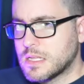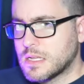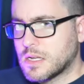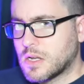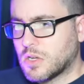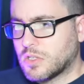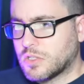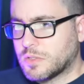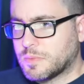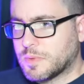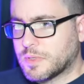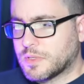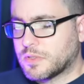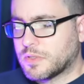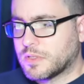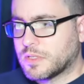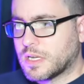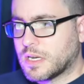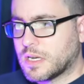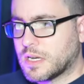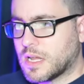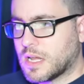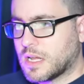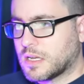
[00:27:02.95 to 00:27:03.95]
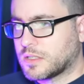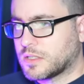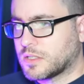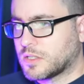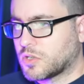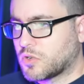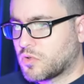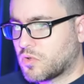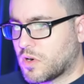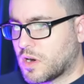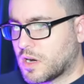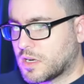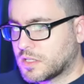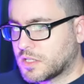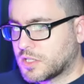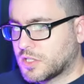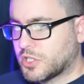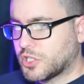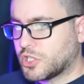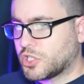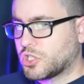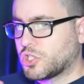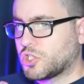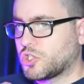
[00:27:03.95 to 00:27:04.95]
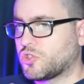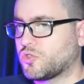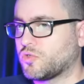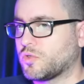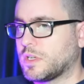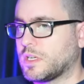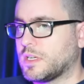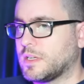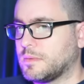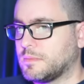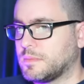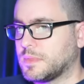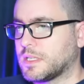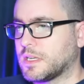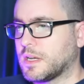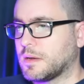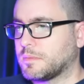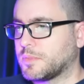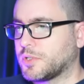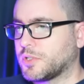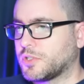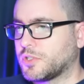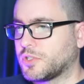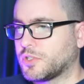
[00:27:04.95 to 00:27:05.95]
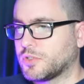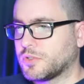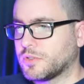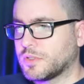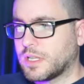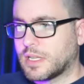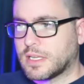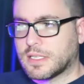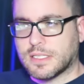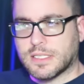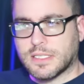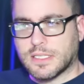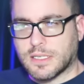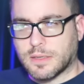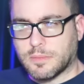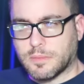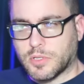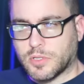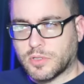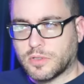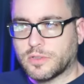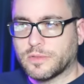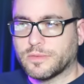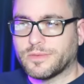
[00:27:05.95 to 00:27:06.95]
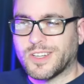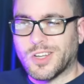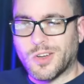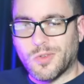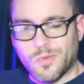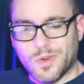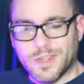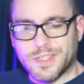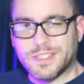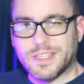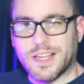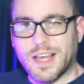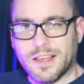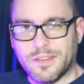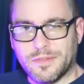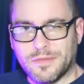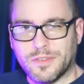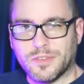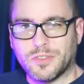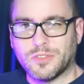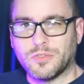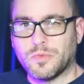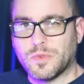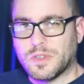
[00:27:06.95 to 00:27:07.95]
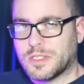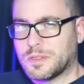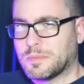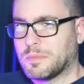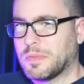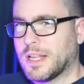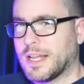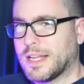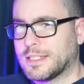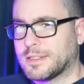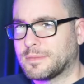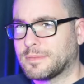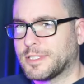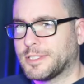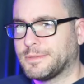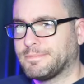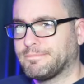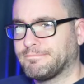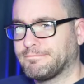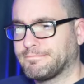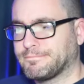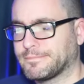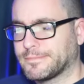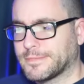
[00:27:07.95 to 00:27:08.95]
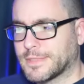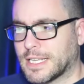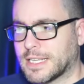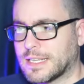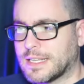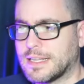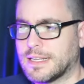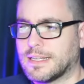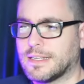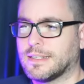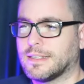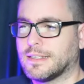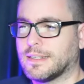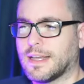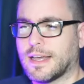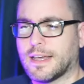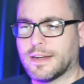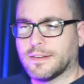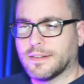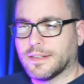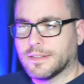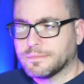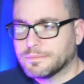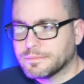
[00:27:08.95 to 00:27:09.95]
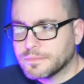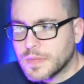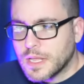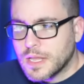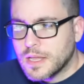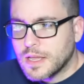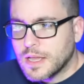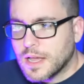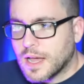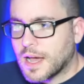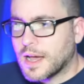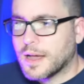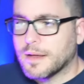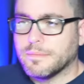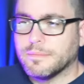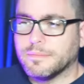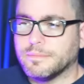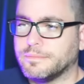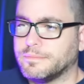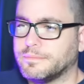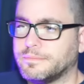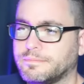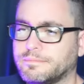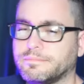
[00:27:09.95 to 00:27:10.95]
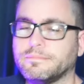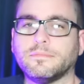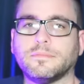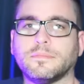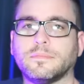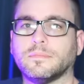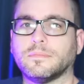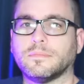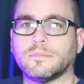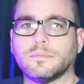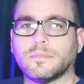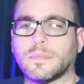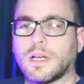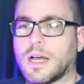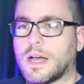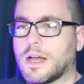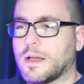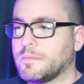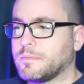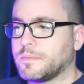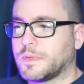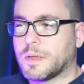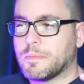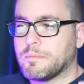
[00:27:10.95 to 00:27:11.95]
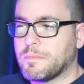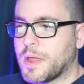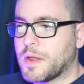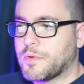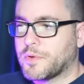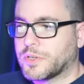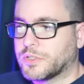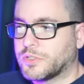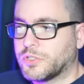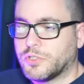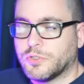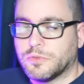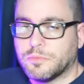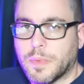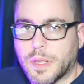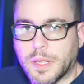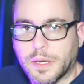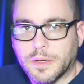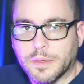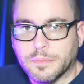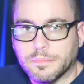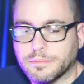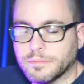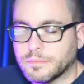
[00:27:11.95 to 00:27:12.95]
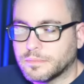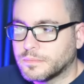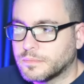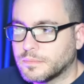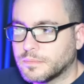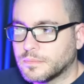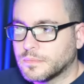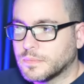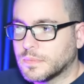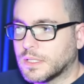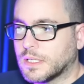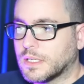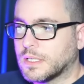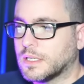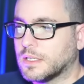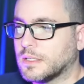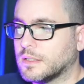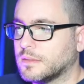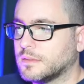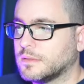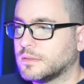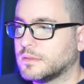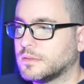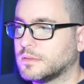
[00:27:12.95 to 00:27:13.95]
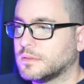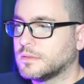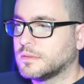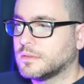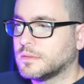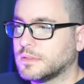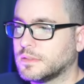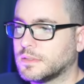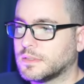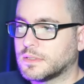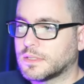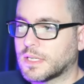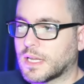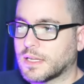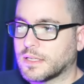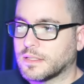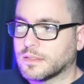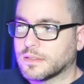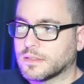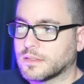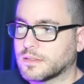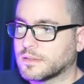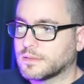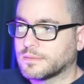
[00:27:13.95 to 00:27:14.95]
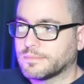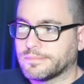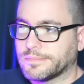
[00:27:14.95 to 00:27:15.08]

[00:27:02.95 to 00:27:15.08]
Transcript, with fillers: Ghostbusters say not to cross the streams? And I'm sure that's similar. No, one's I-field, one's plasma. I don't know. I'm I'm comparing two made up uh, science